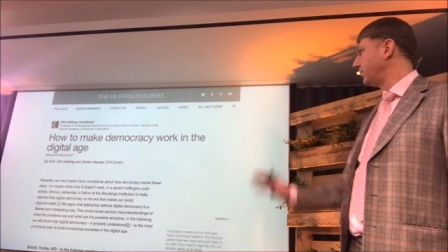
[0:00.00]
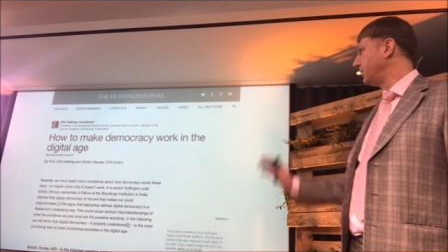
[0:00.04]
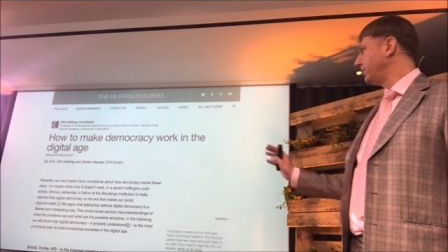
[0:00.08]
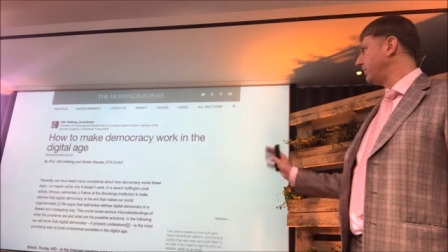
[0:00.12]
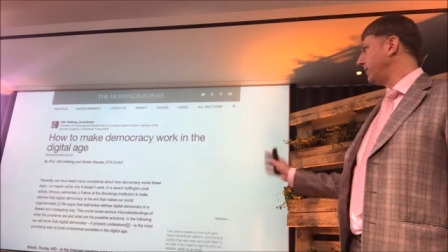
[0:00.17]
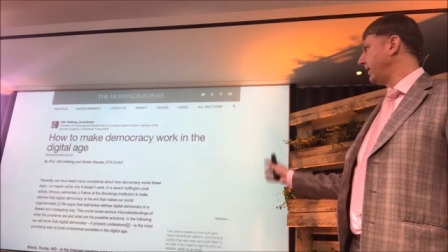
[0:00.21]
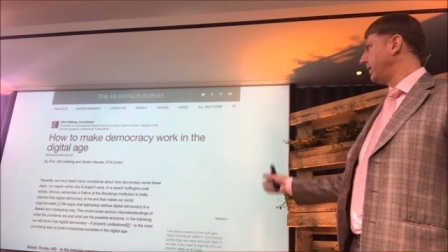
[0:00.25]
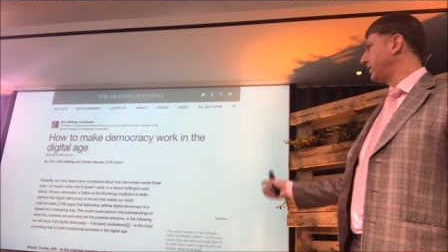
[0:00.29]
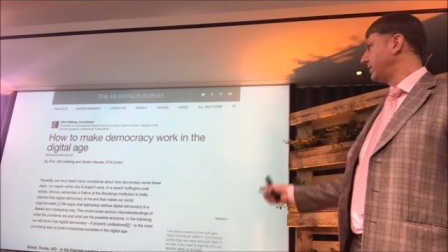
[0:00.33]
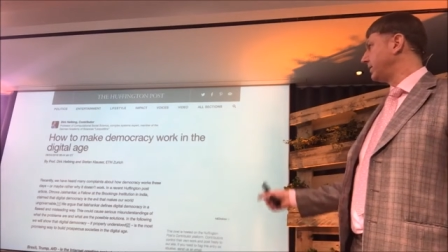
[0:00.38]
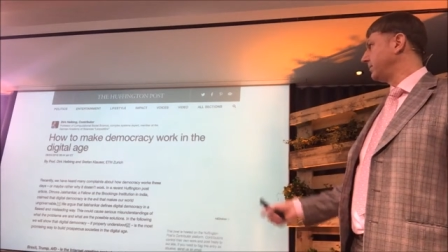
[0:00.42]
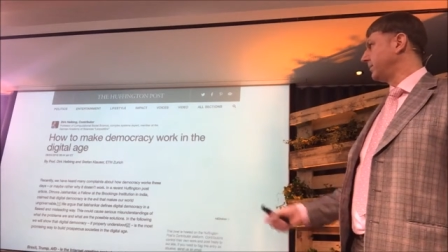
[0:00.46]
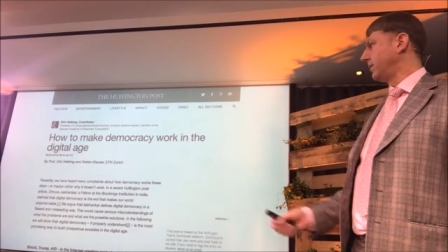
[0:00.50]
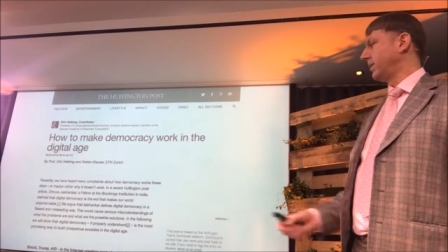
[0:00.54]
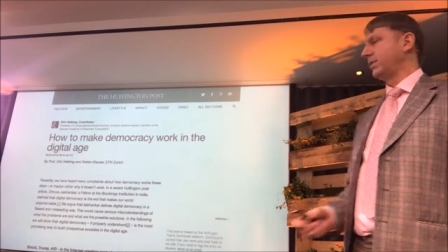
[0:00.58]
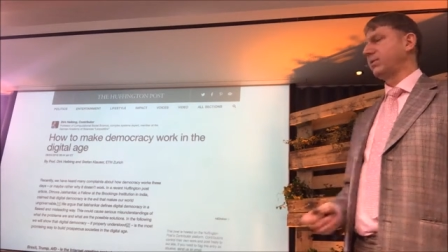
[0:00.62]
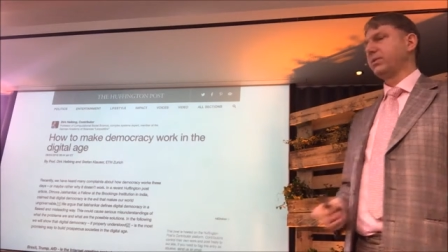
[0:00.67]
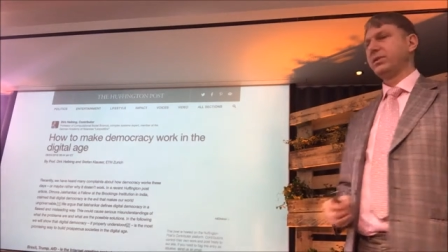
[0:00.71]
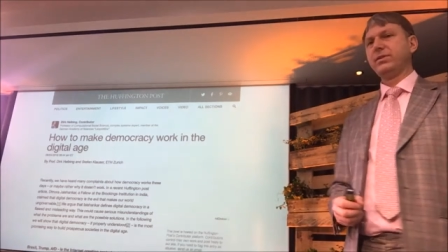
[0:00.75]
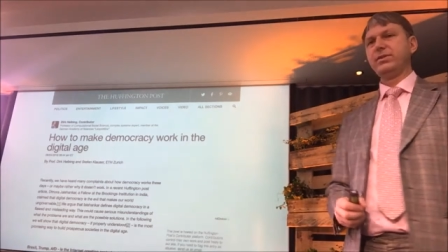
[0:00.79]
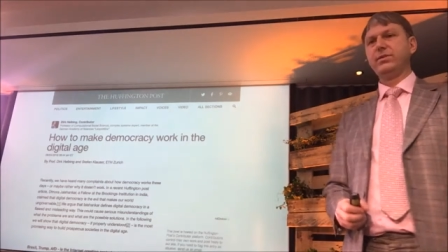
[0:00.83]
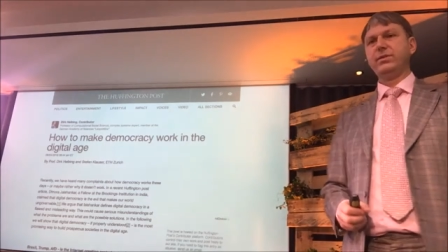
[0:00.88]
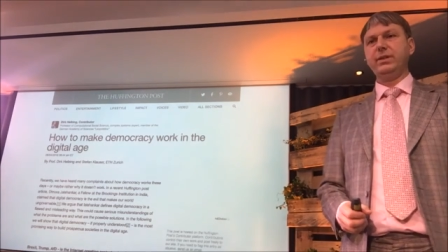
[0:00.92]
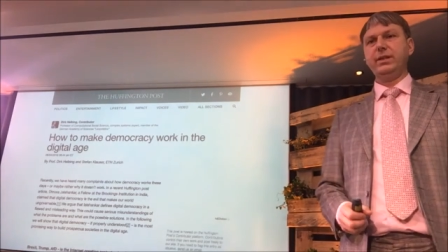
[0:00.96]
to make
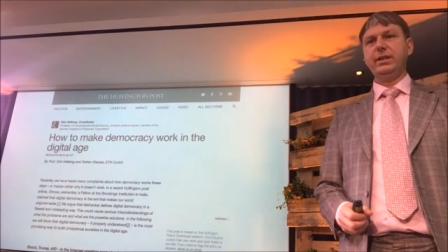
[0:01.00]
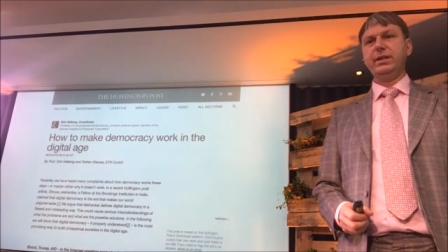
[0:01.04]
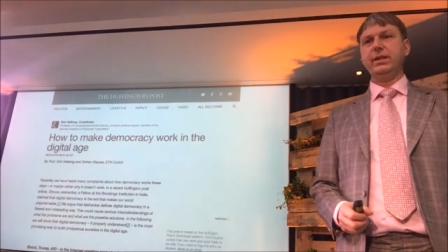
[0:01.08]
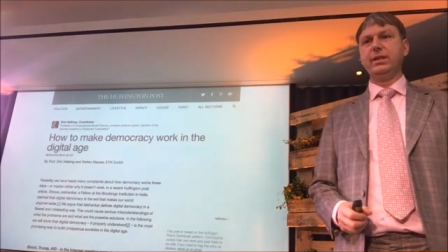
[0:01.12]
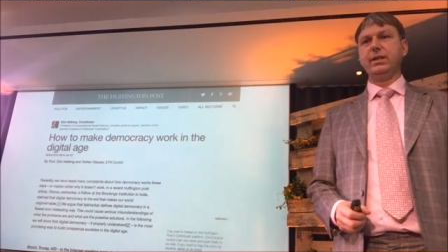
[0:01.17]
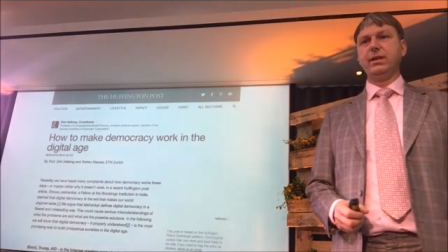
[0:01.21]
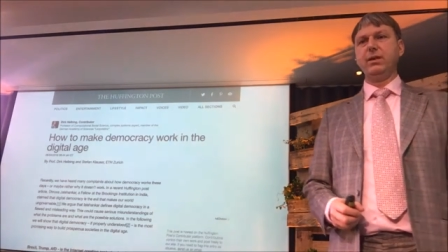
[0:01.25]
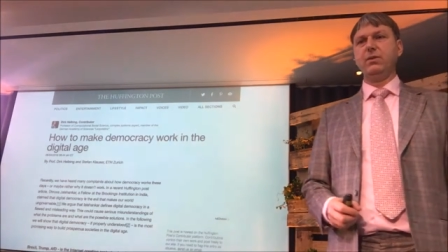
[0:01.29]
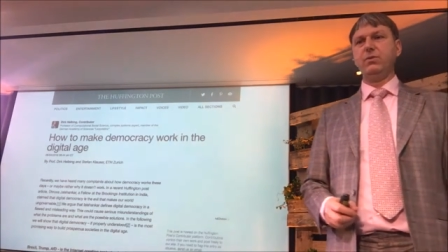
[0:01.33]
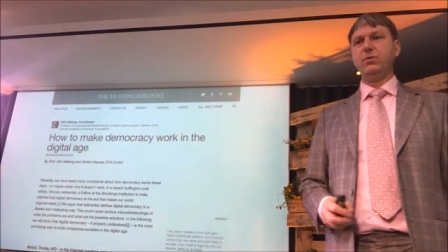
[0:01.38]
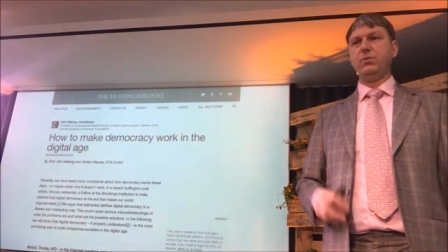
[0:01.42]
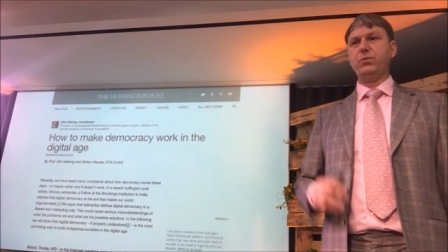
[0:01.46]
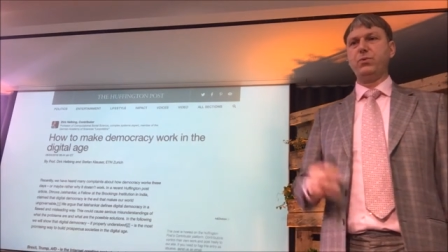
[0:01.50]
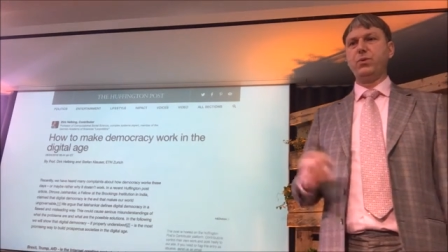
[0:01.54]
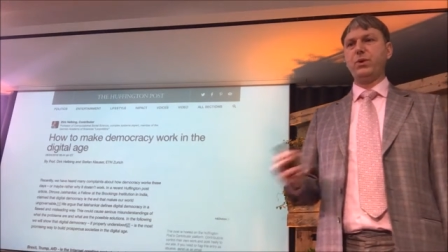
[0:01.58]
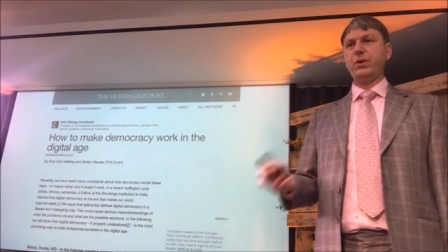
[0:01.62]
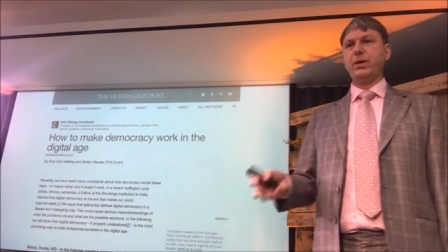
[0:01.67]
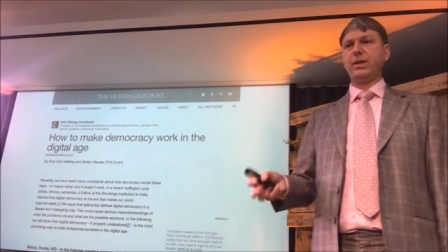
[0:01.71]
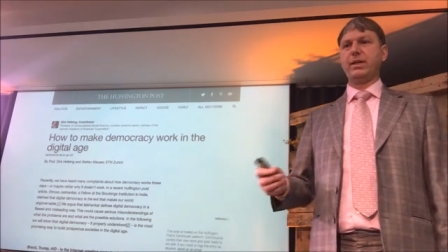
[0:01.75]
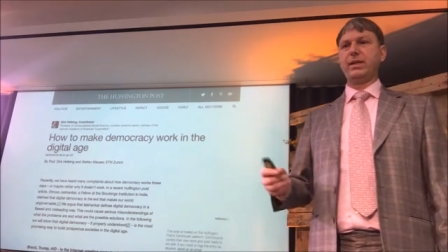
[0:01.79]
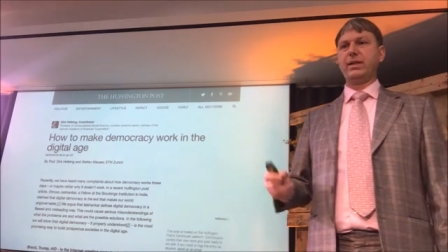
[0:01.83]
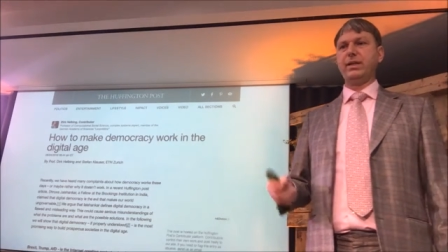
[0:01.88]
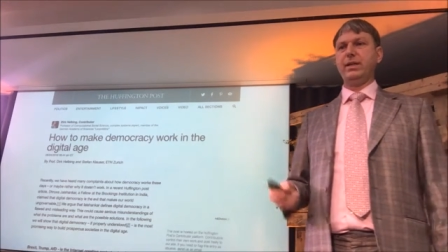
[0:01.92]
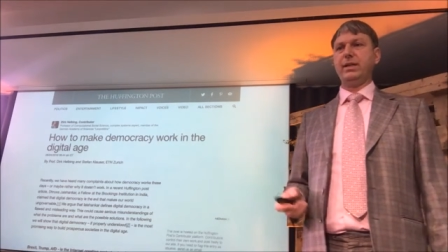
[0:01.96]
democracy
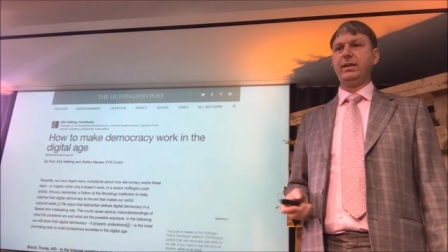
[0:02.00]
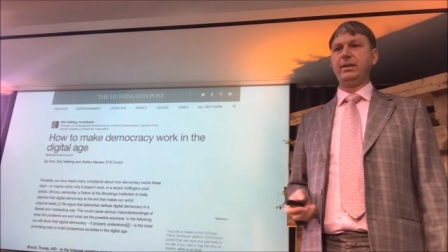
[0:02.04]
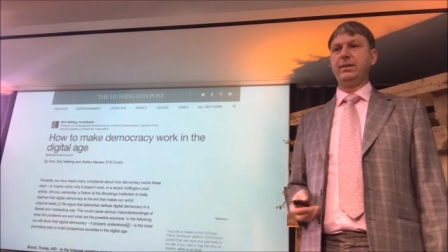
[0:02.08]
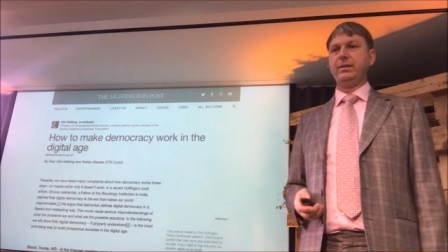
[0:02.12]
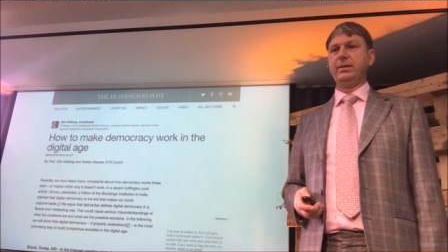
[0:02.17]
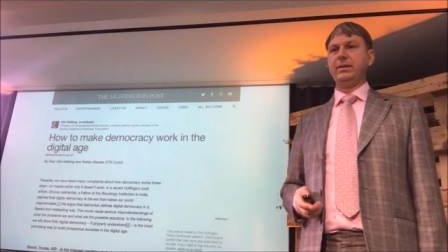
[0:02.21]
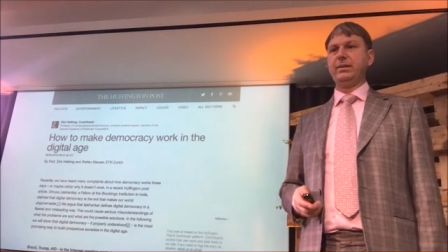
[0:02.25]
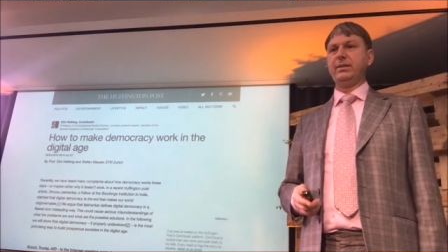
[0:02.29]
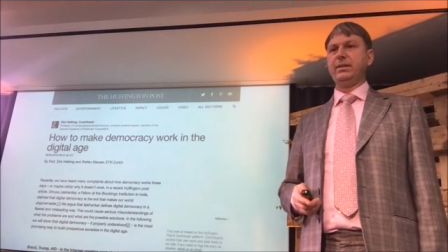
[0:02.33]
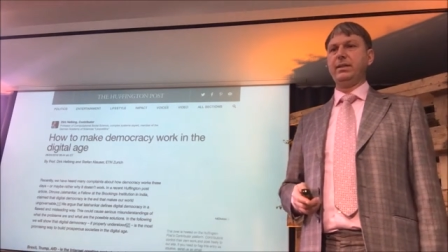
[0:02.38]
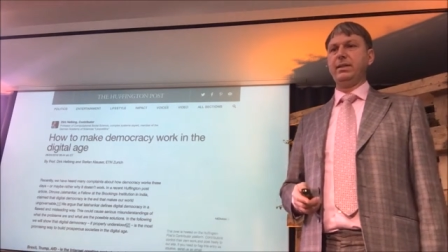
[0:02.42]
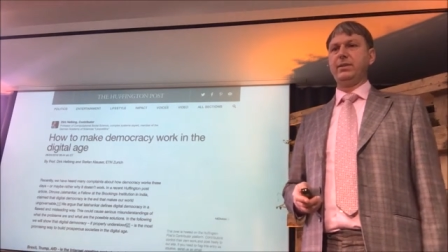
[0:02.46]
work in the